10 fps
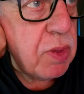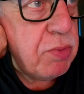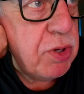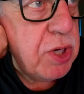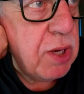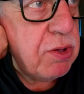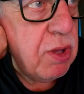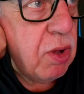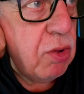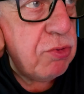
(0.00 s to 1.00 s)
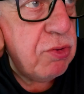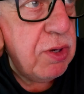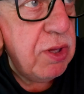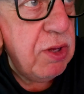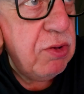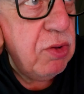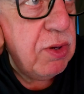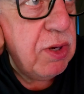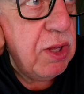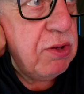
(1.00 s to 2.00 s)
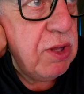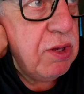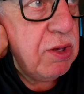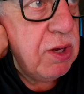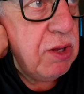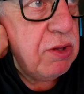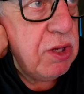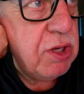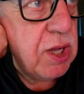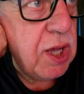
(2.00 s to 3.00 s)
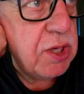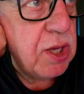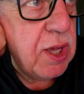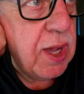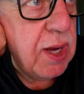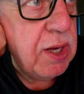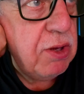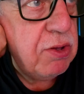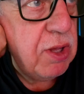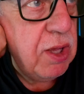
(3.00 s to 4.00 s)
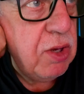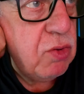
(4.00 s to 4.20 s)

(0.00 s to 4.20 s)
Projector also do a DC to DC charger IDC